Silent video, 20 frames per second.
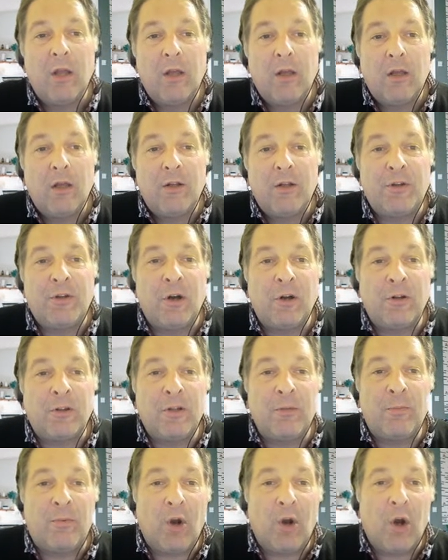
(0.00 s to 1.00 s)
Dr.
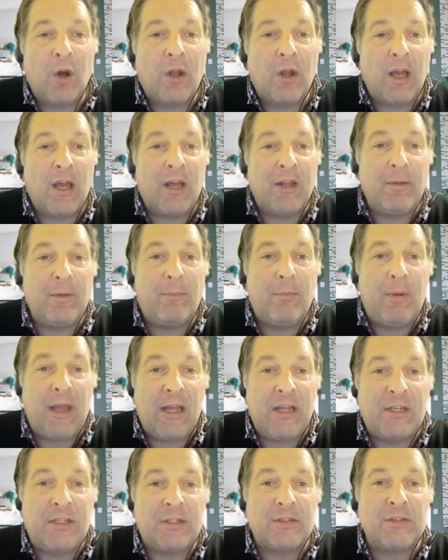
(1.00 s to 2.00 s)
Broca had a
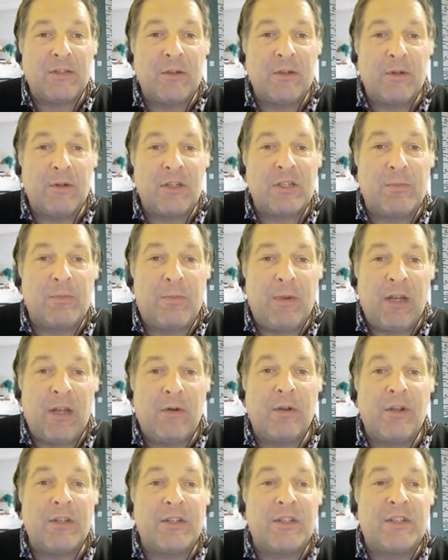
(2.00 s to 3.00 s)
patient who
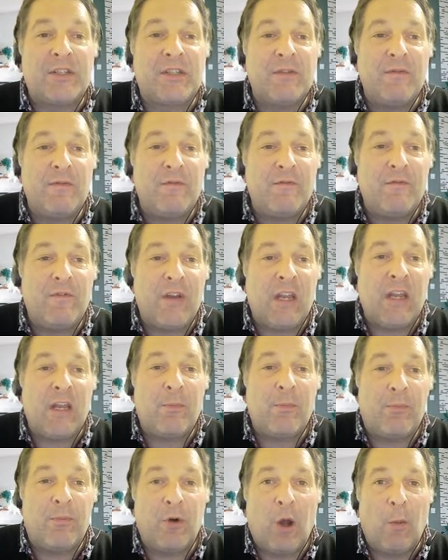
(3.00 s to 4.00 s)
experienced severe
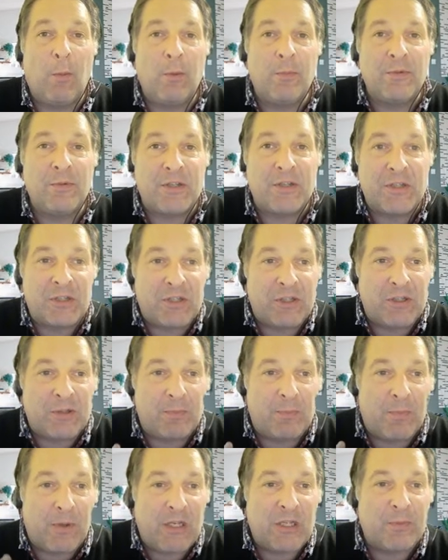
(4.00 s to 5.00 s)
problems in
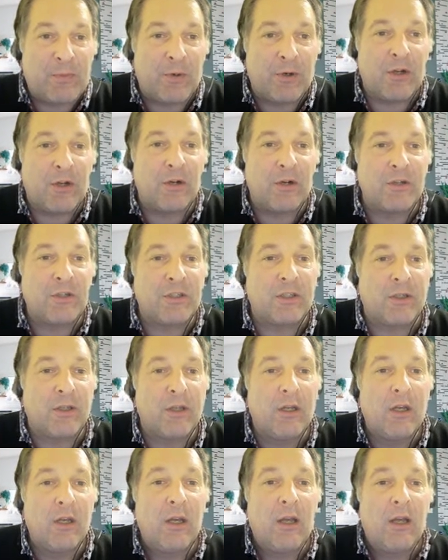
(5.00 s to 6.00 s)
speech production
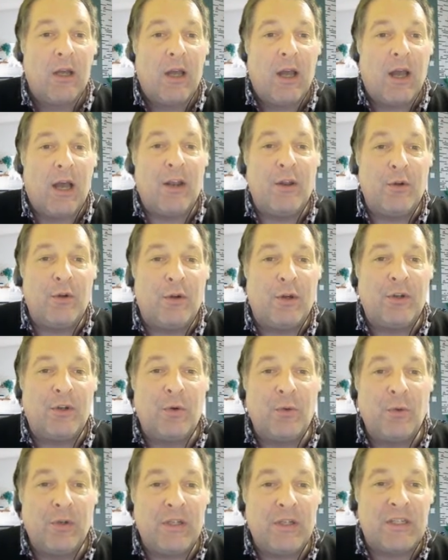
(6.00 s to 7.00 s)
and who could
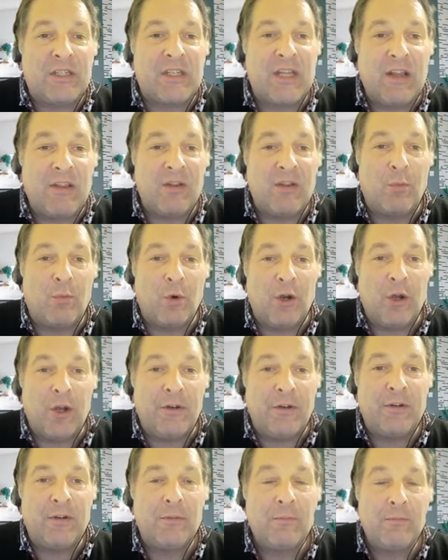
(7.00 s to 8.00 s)
only say the
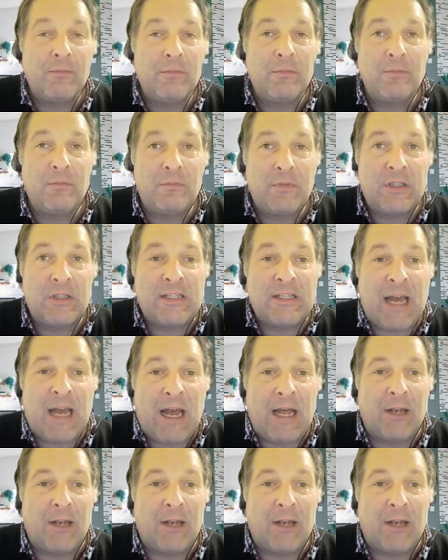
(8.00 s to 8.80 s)
word tan.